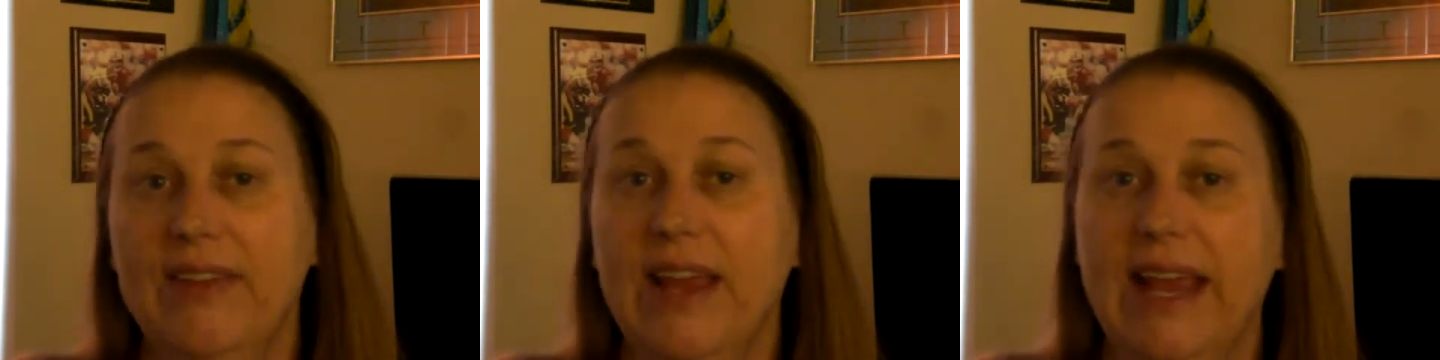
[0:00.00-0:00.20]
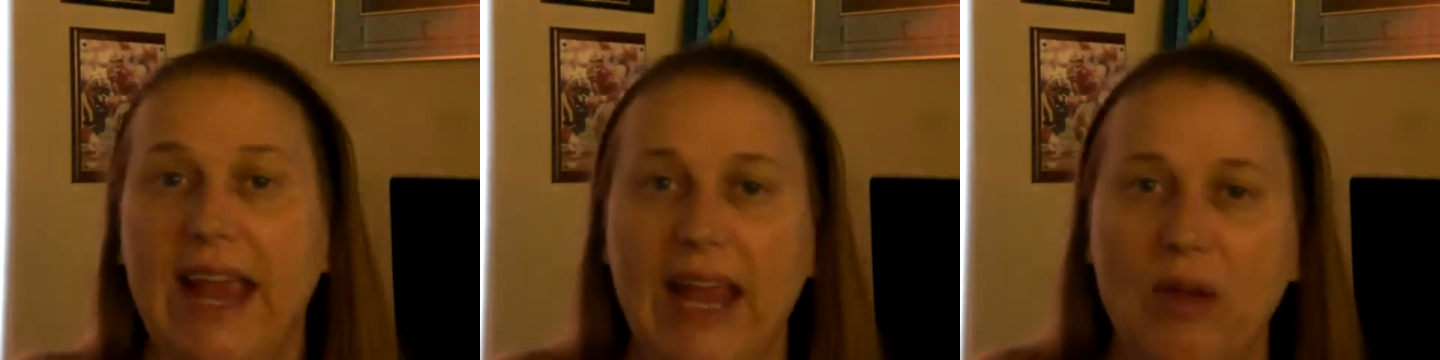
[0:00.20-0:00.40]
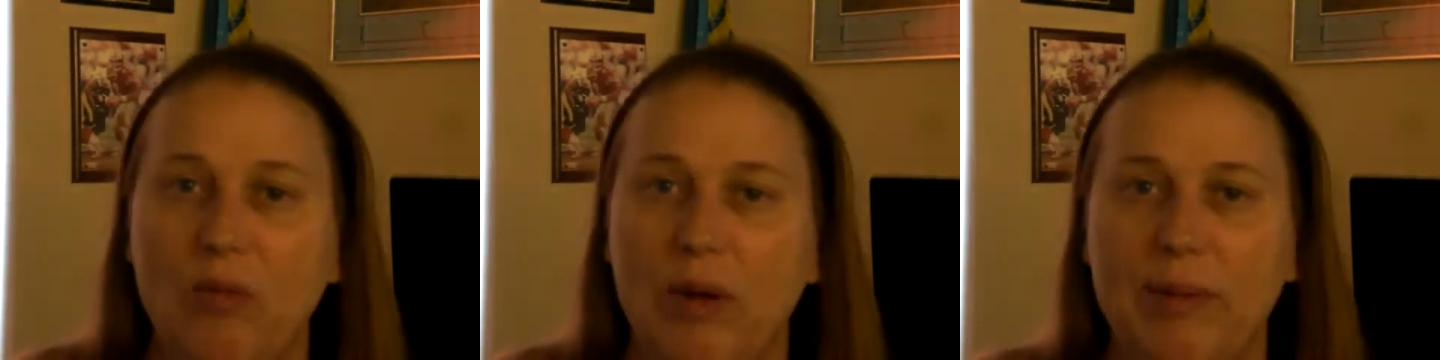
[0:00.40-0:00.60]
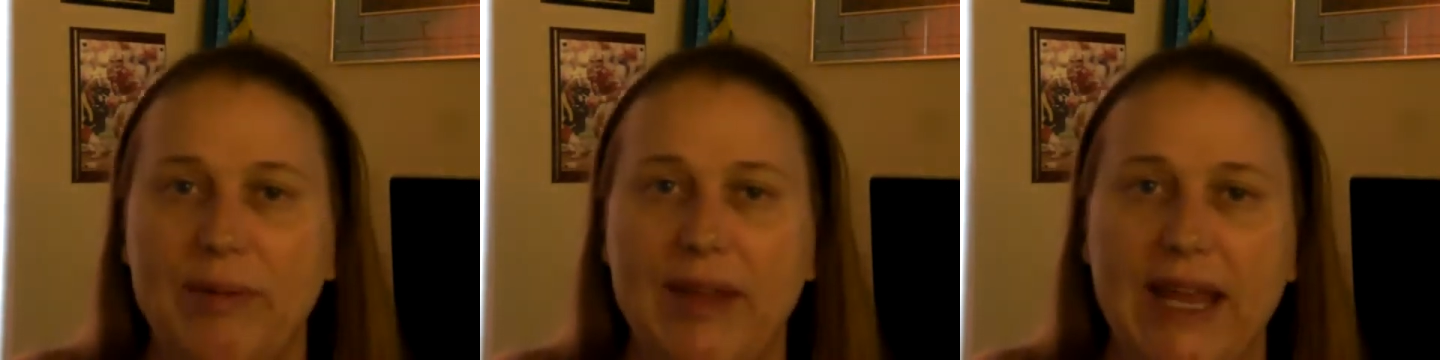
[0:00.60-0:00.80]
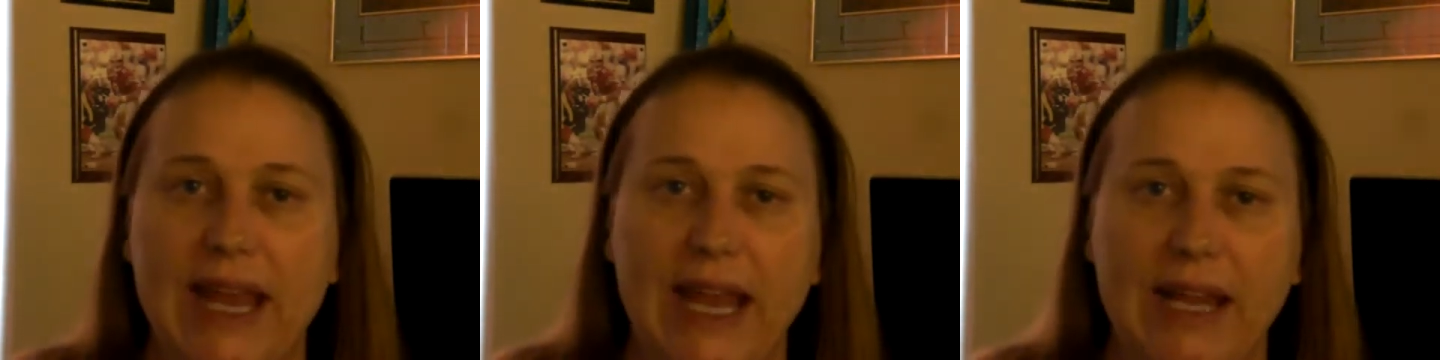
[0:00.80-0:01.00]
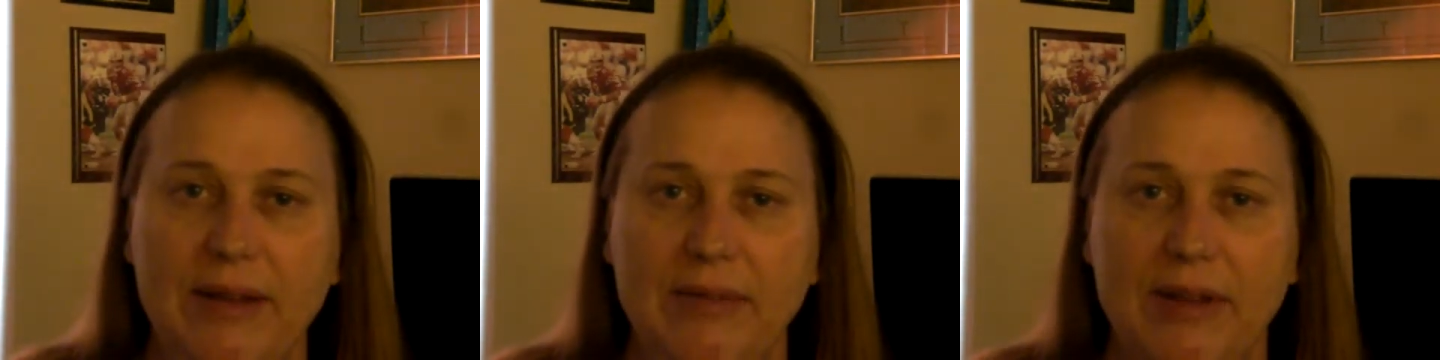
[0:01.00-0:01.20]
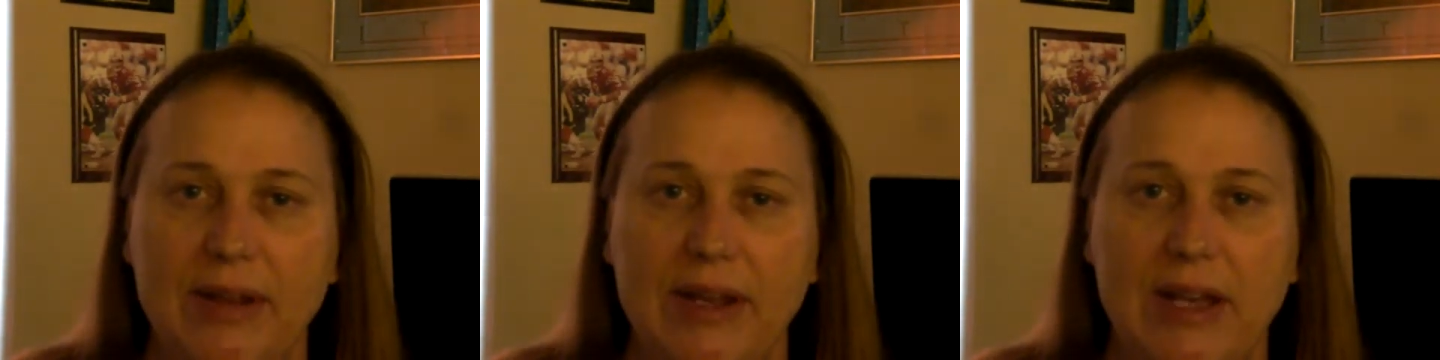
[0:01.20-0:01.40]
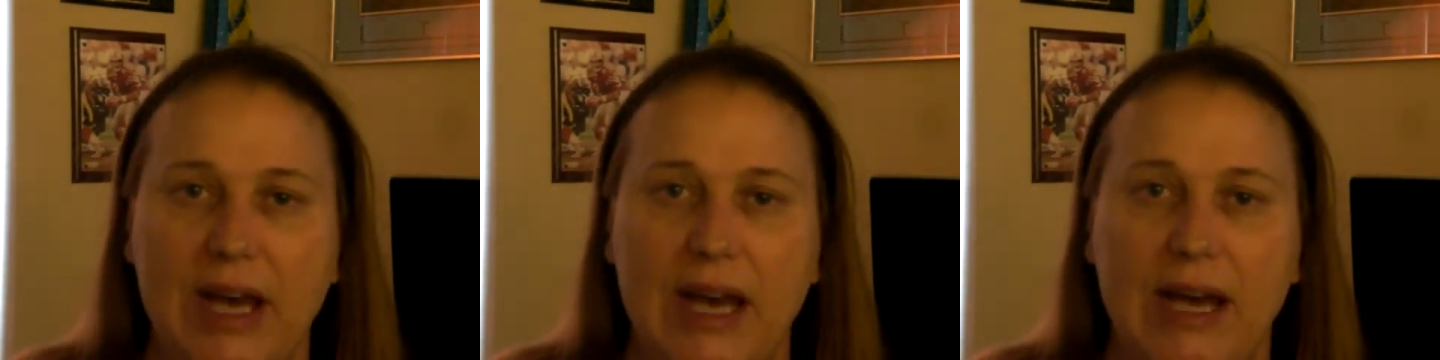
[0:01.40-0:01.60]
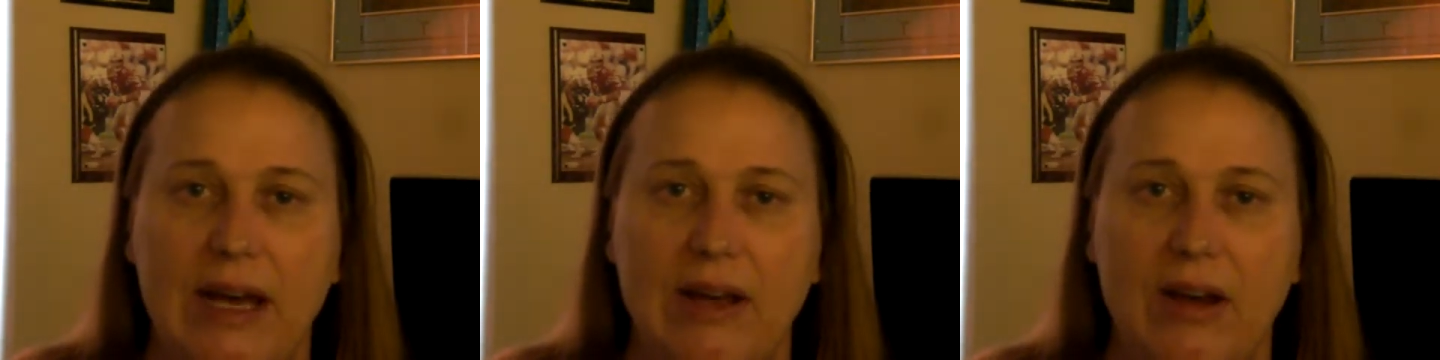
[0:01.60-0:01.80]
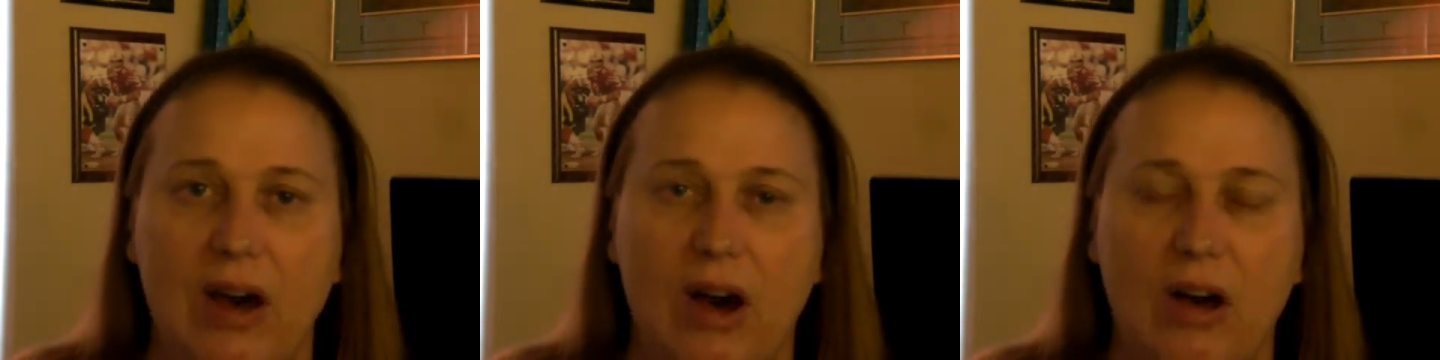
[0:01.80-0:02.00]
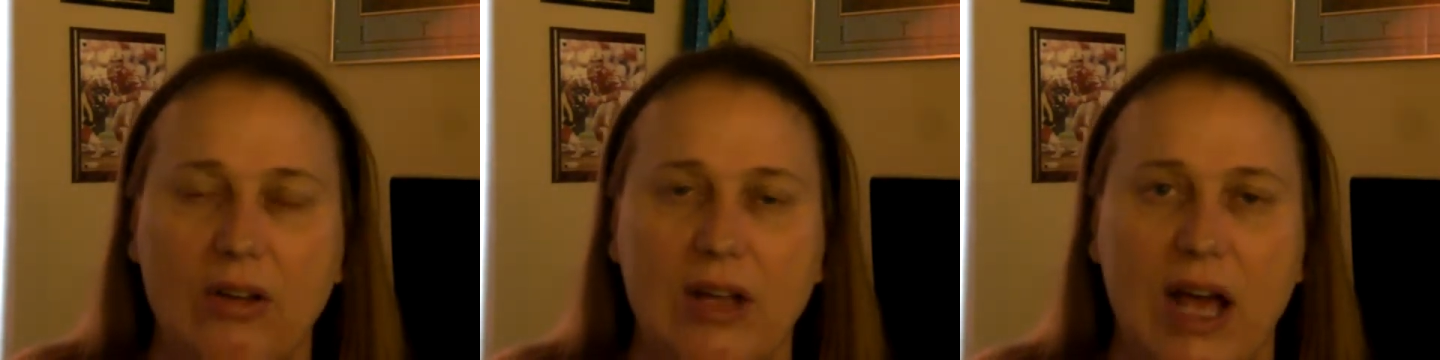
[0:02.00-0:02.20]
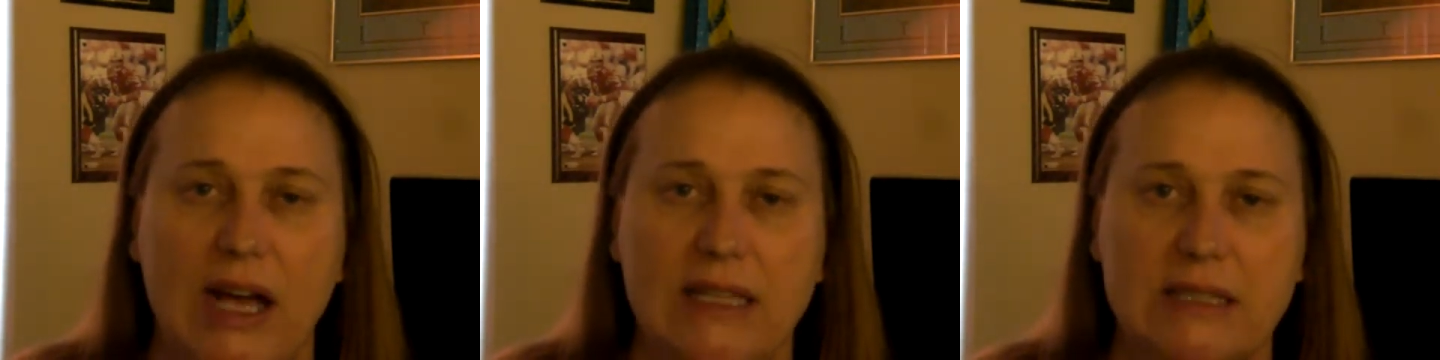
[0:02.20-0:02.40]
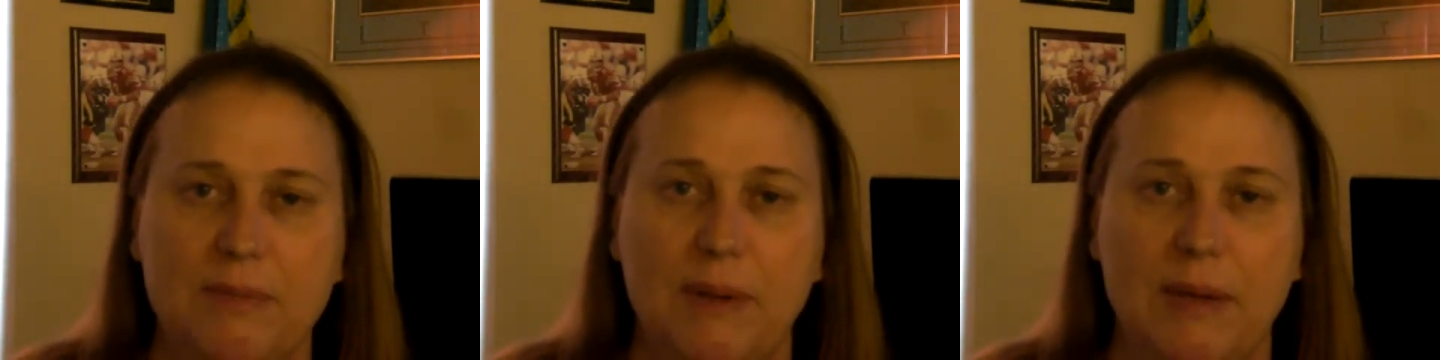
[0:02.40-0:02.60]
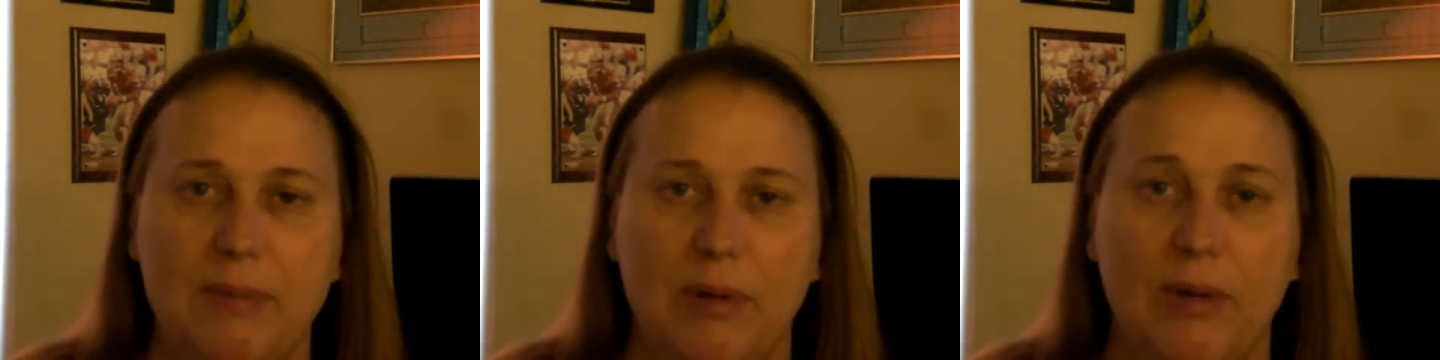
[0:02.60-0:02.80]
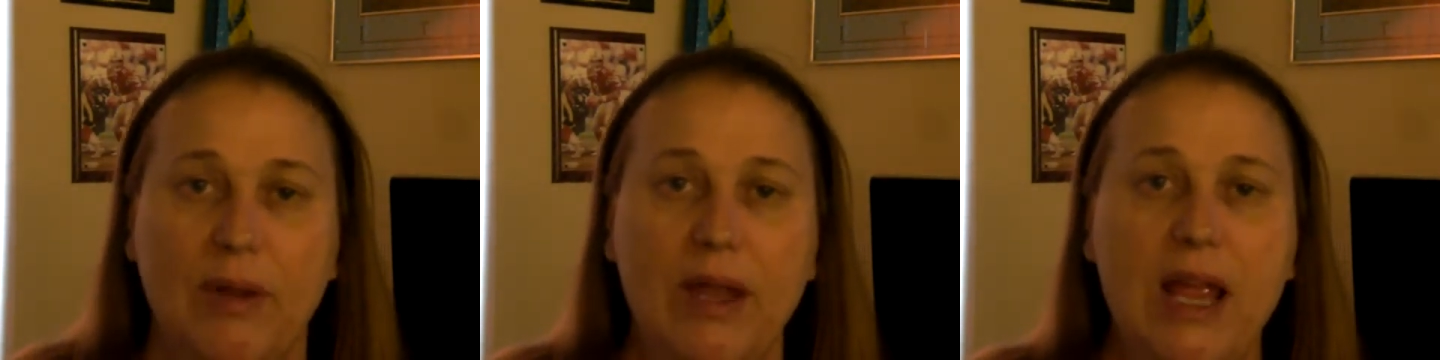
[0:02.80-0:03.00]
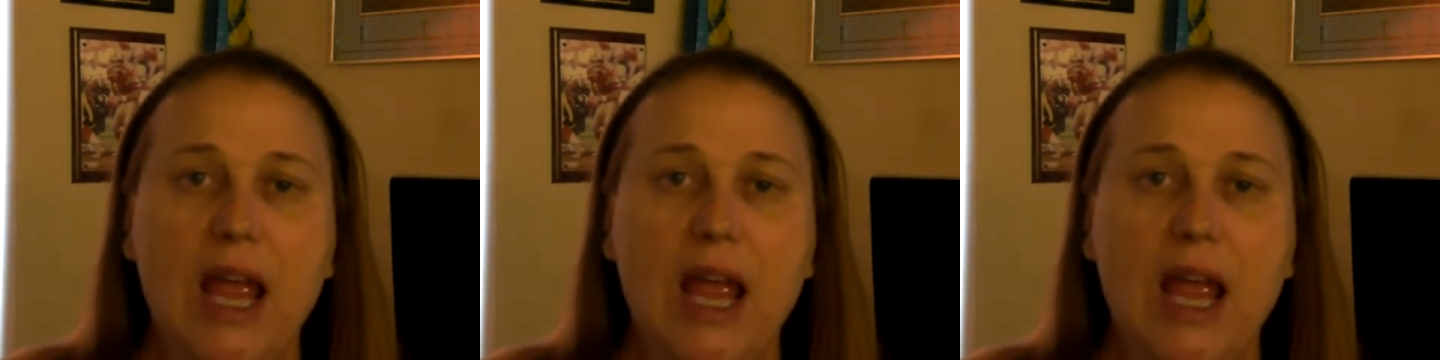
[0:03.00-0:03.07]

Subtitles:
They hate women, they hate all God's people.